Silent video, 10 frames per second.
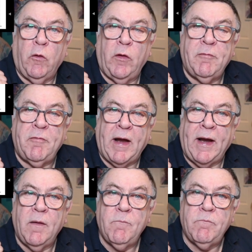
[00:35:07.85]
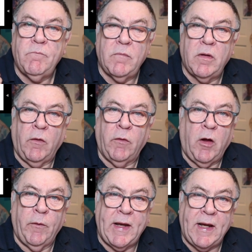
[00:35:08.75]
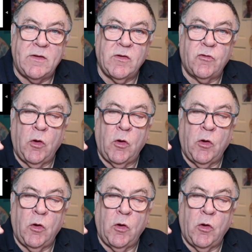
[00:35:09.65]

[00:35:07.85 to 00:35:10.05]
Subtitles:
on the fire, on the heater.